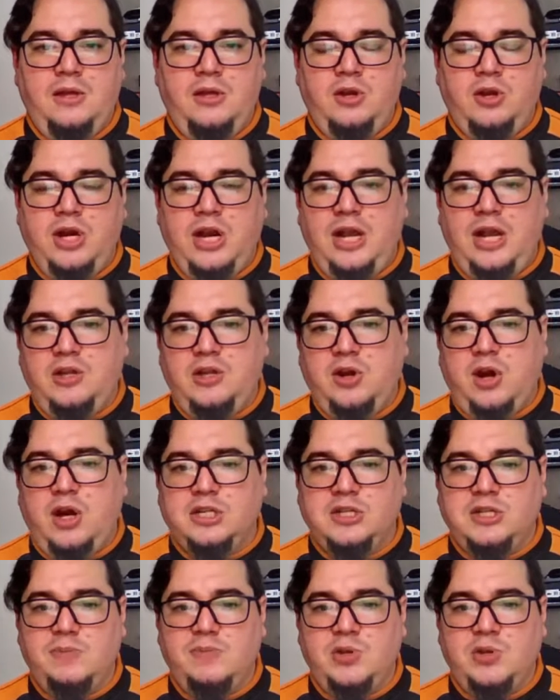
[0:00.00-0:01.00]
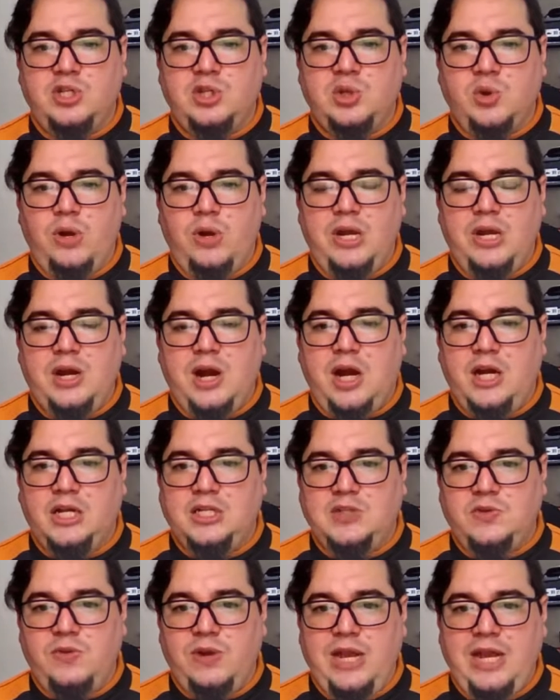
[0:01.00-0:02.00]
there are some story
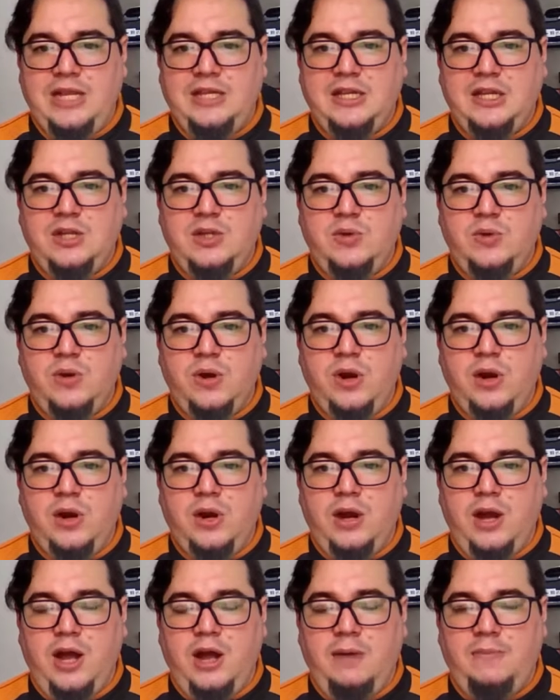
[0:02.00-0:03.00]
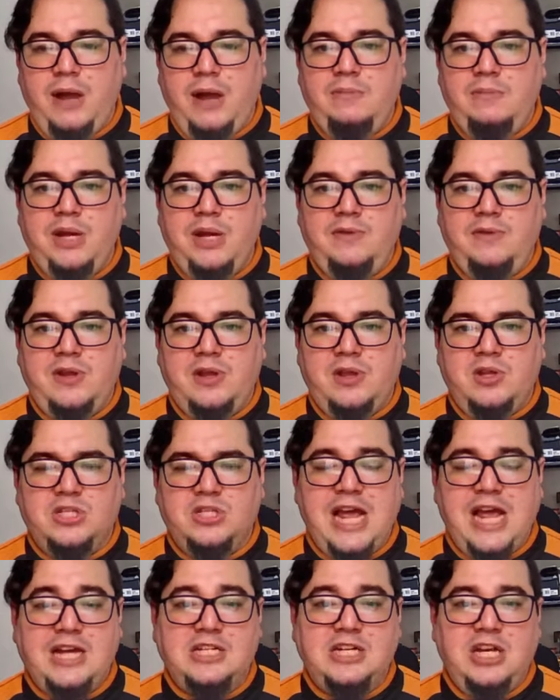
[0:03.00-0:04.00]
cards related to her. I believe that there's
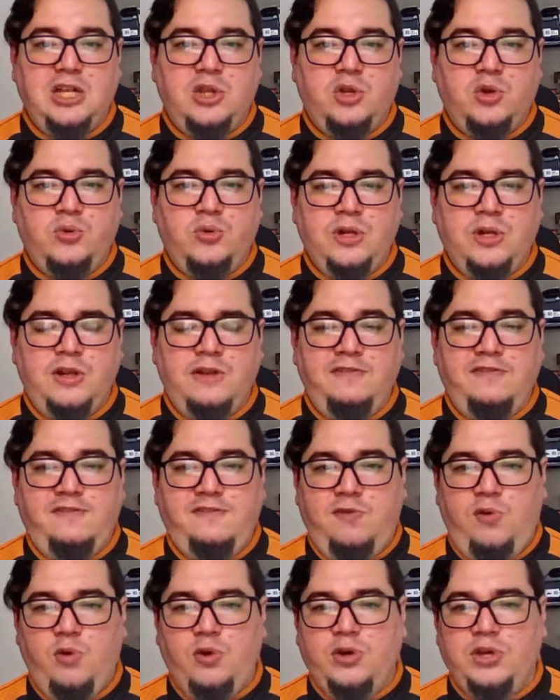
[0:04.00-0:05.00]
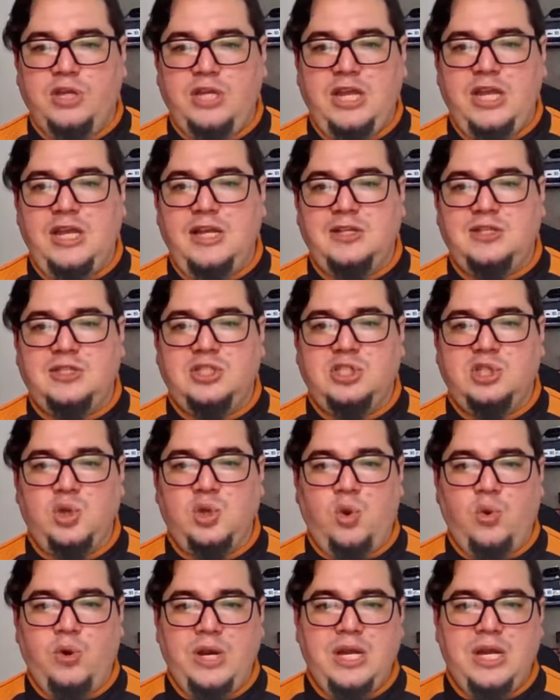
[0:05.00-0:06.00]
actually a total of 14
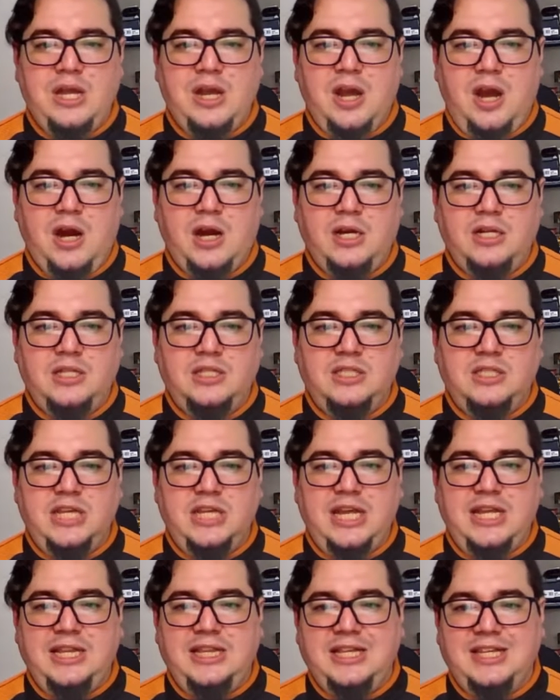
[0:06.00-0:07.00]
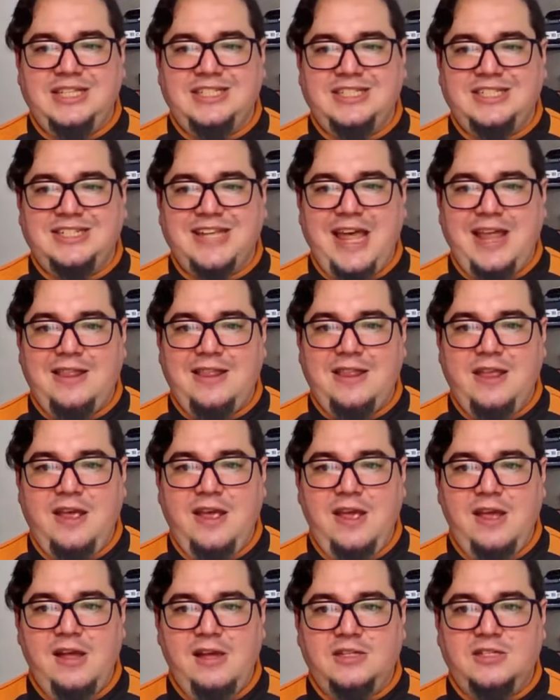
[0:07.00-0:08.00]
story cards in this set.
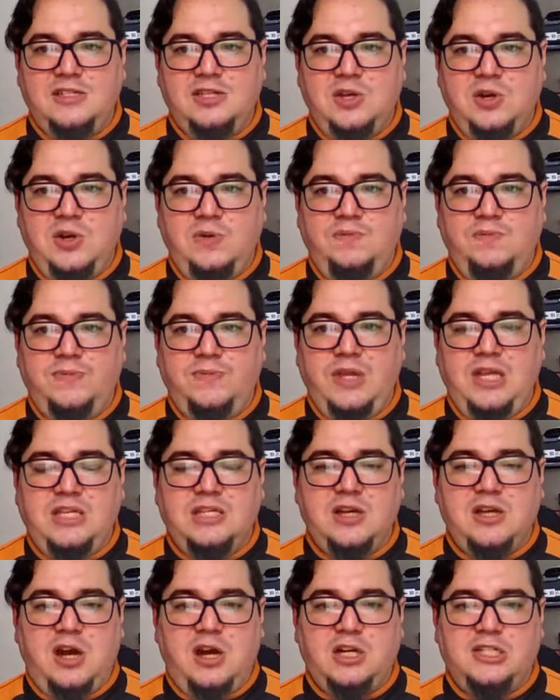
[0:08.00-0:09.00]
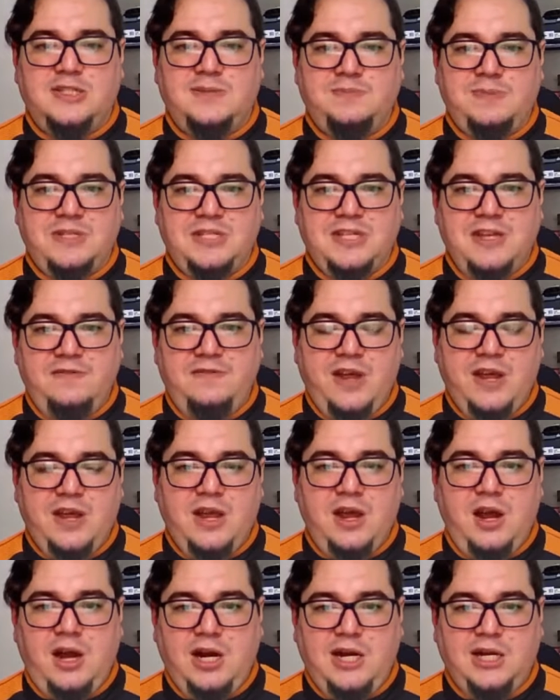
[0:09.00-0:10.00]
So these are specific
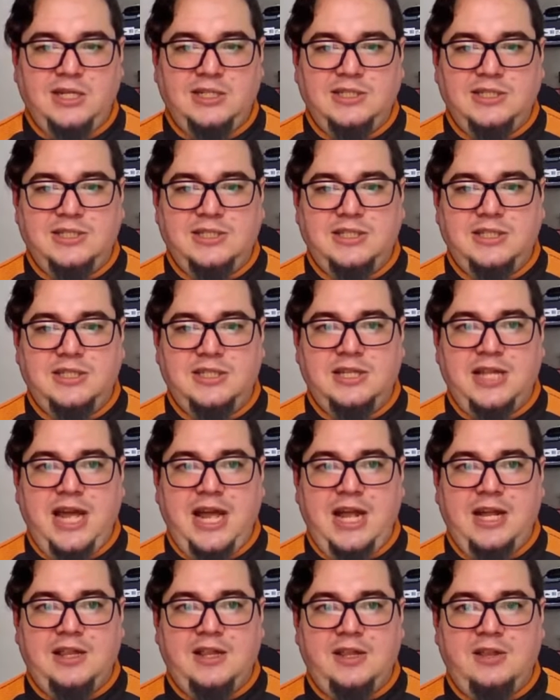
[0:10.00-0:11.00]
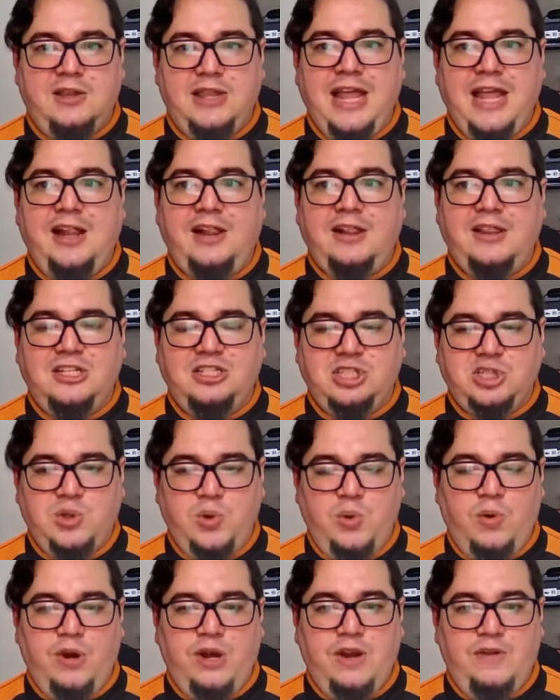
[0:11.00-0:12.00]
cards that tell the
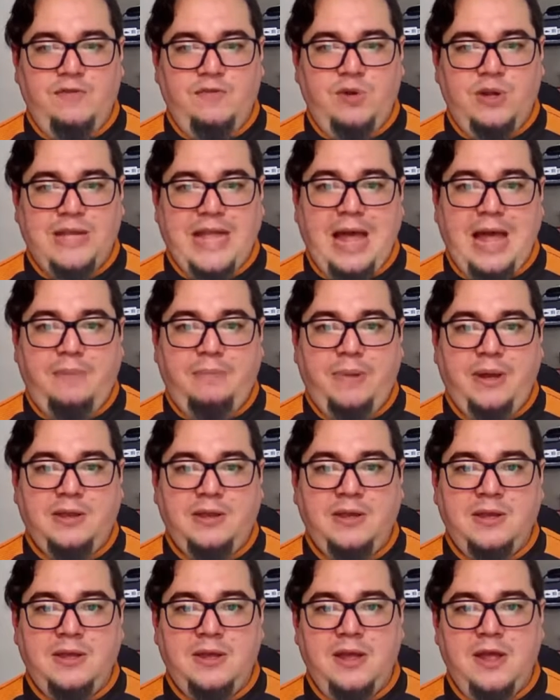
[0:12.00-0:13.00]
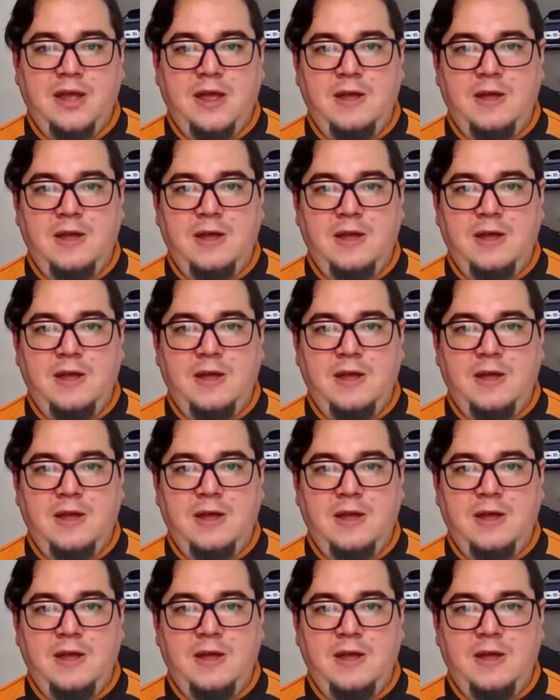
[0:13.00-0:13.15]
story of what happened.